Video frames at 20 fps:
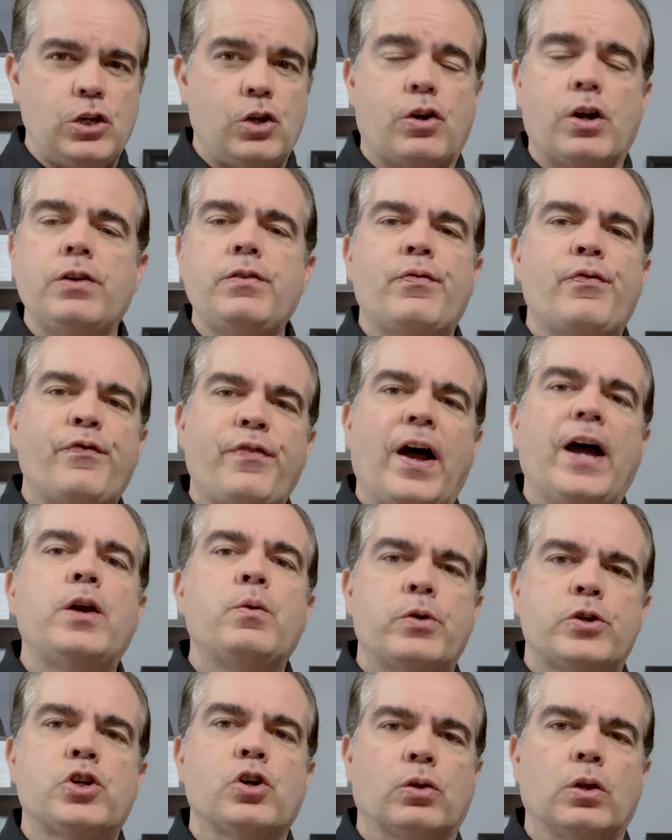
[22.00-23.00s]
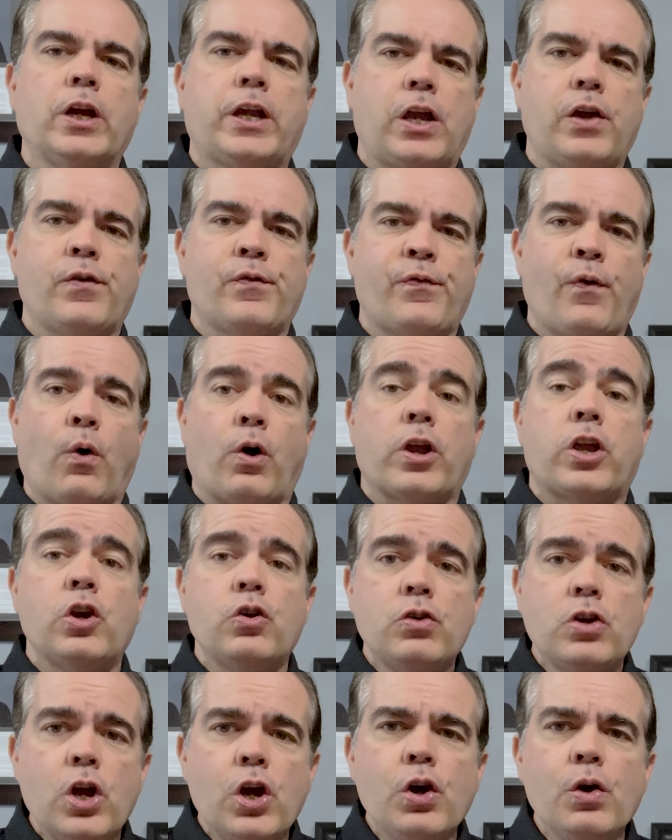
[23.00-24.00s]
You couldn't find what you're looking for.
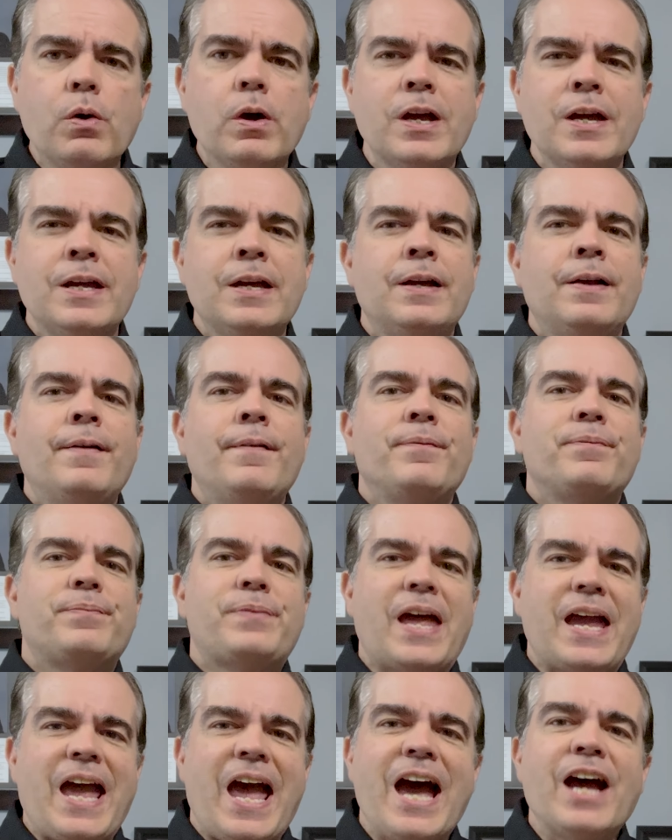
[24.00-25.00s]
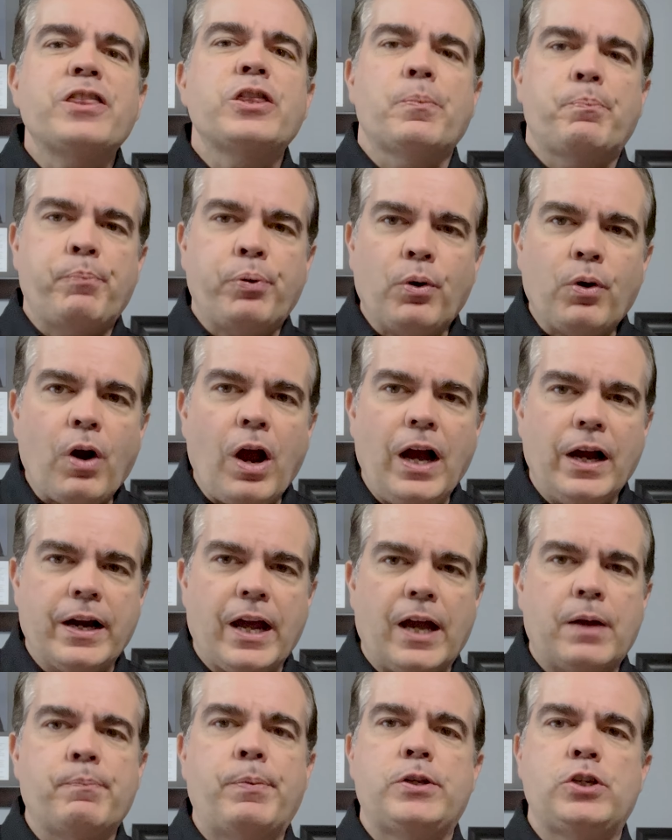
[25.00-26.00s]
You knew they had the
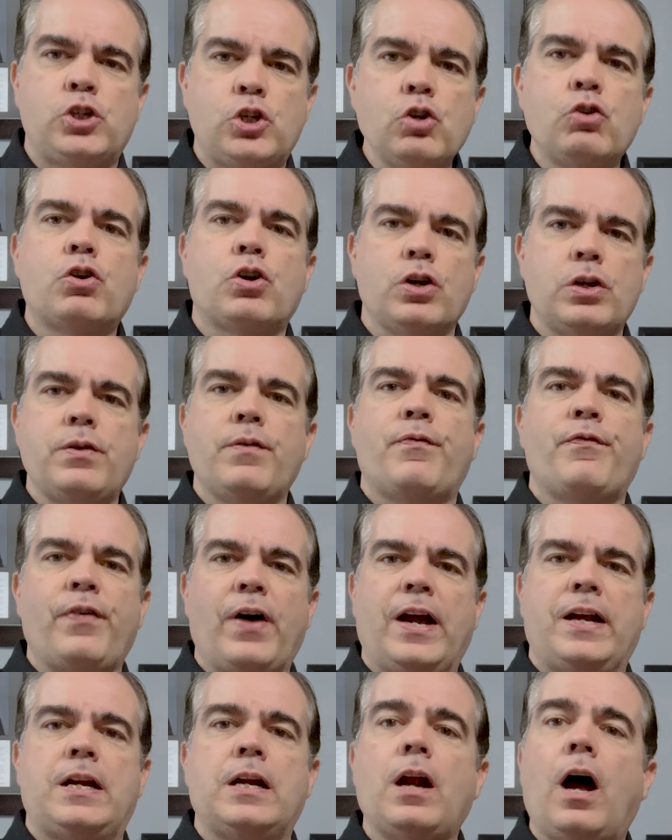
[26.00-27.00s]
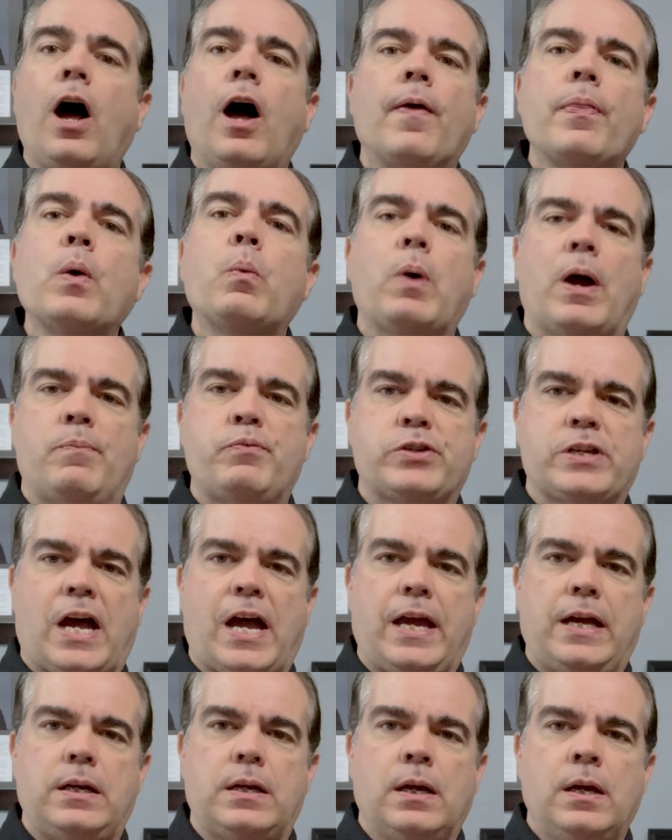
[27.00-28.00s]
product, but you couldn't find it on the
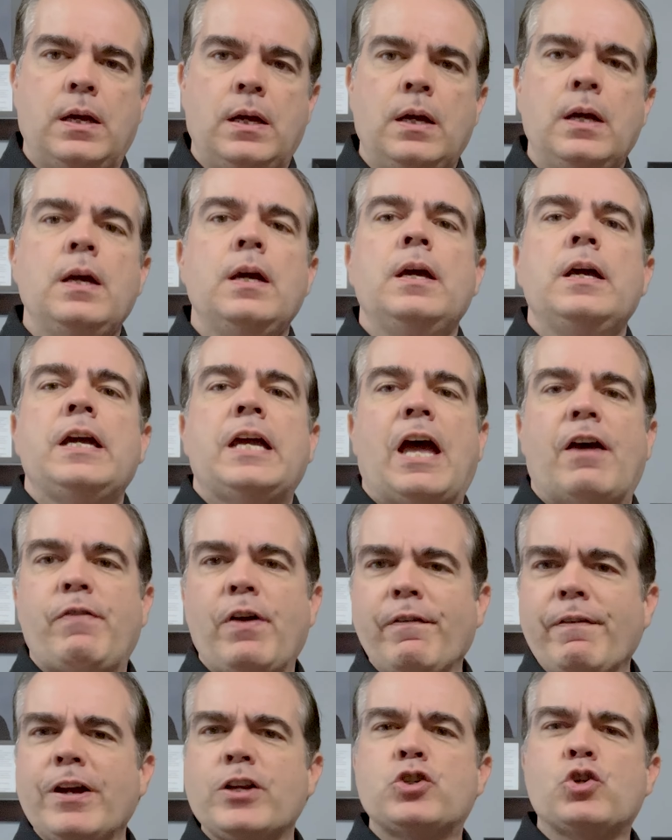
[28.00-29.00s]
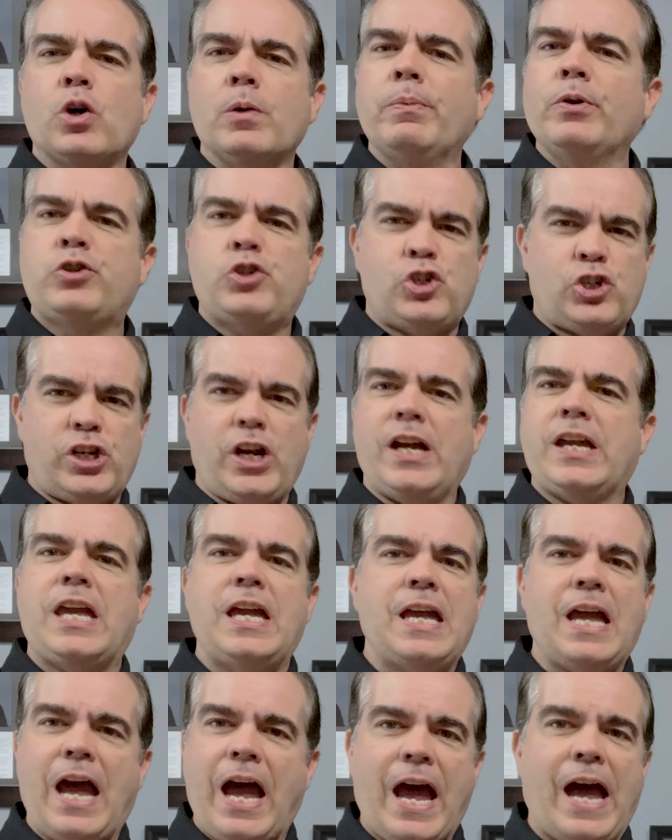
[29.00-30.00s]
website. Have you ever had trouble
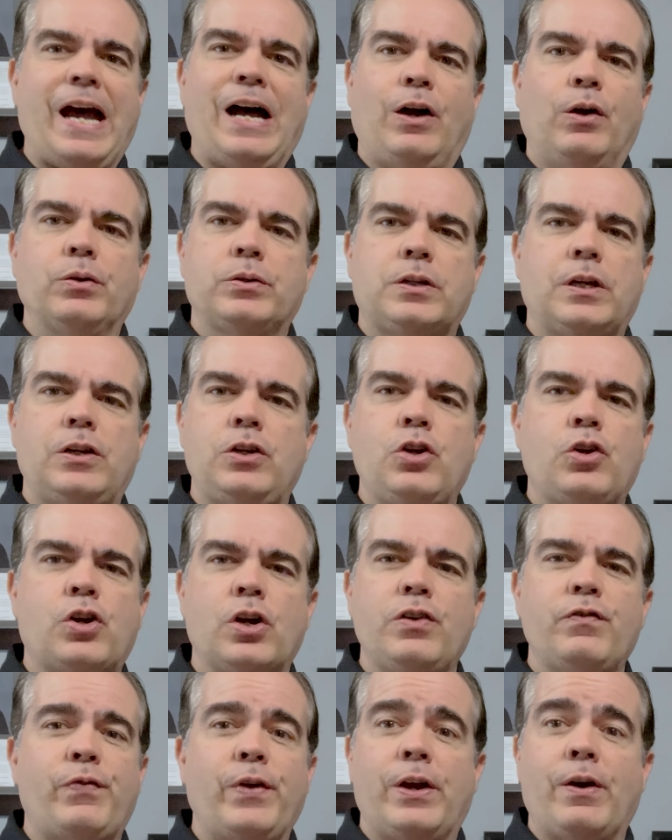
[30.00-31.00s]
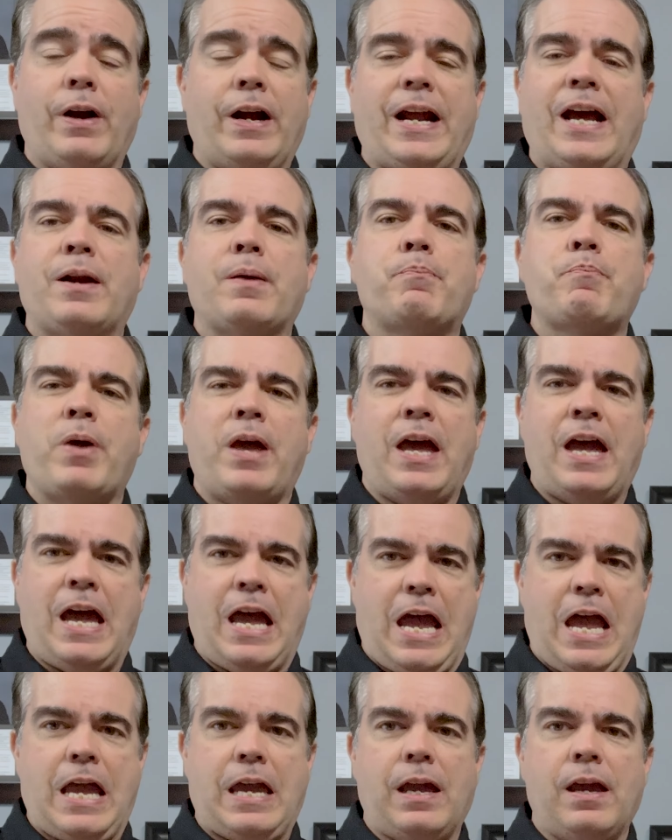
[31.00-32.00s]
checking out and you couldn't figure out how to
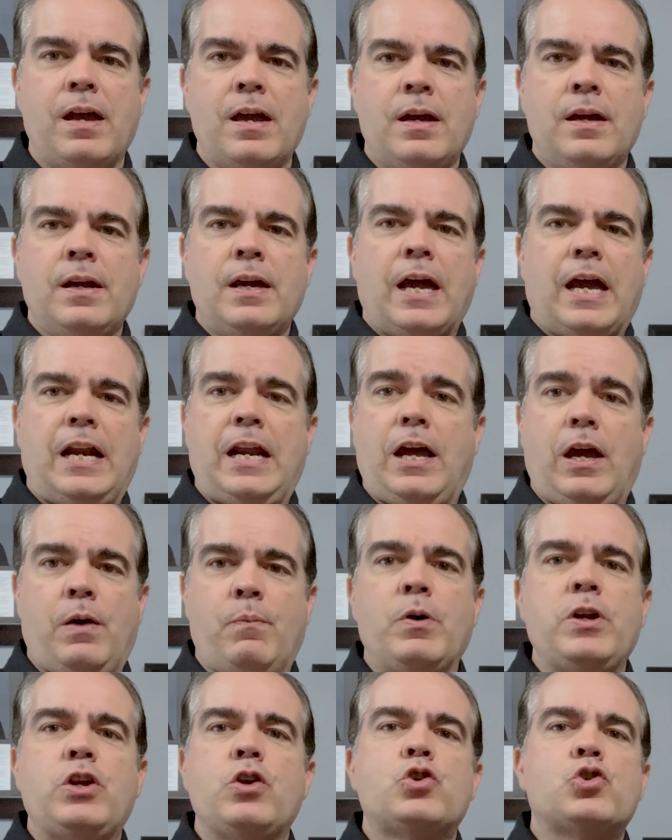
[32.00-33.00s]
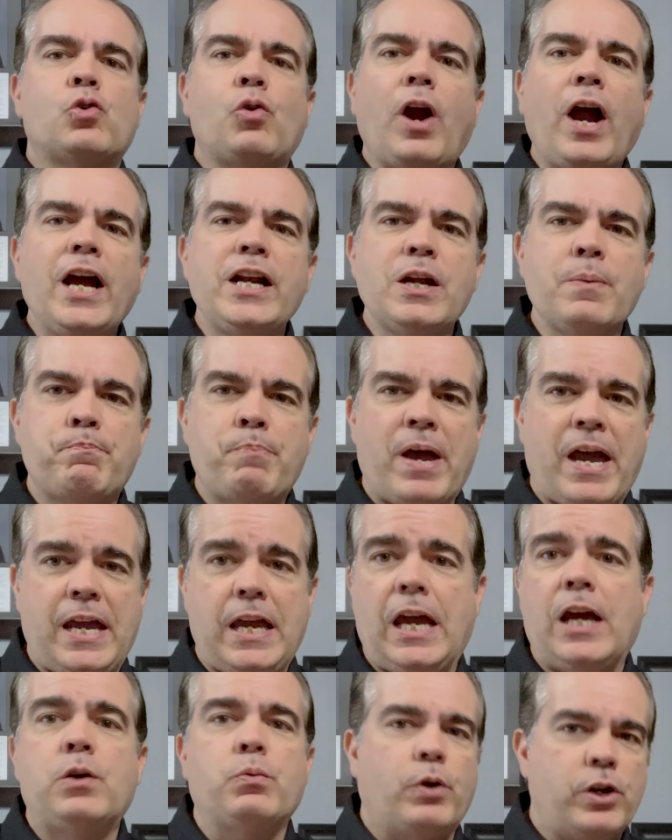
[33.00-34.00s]
pay? And, and when you tried to pay,
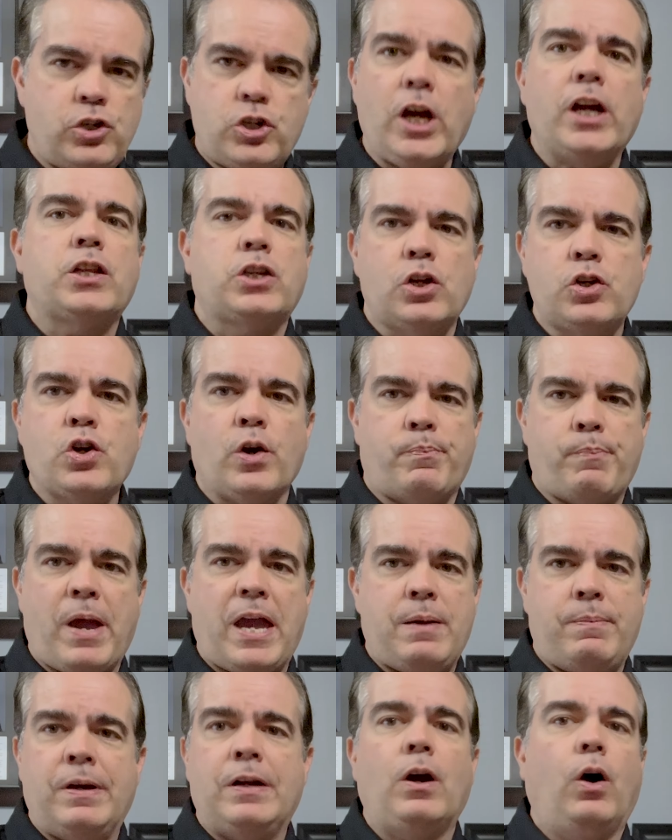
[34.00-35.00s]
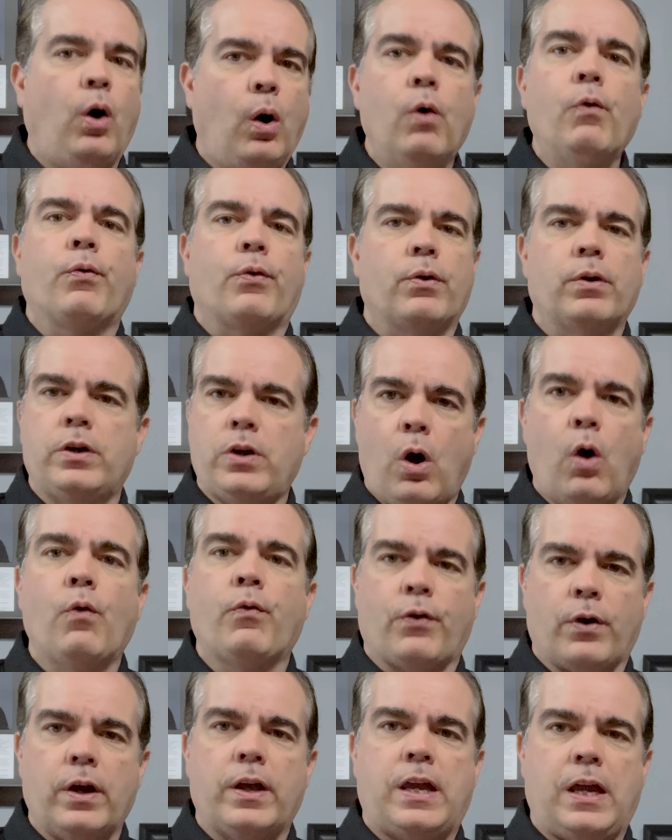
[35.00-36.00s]
it rejected your payment over and
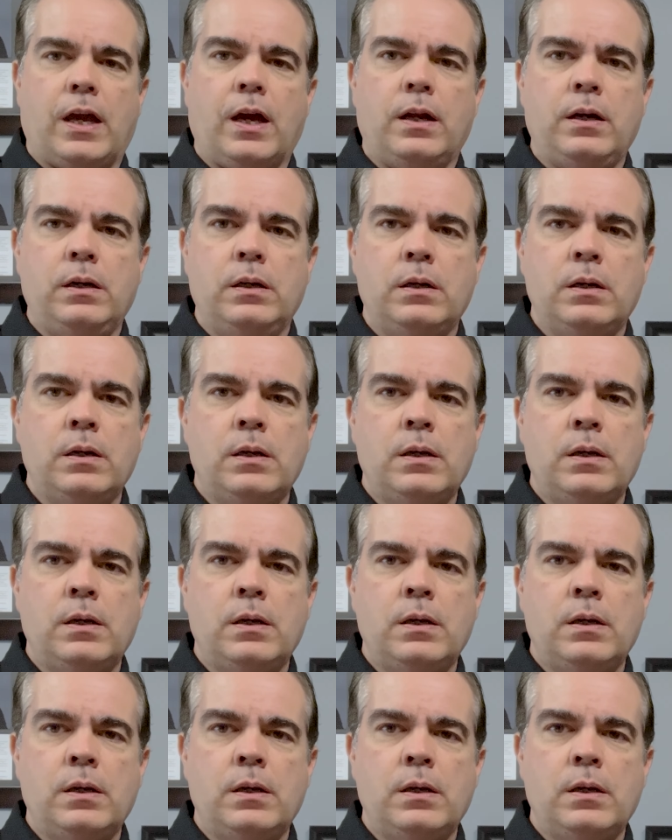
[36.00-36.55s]
over again.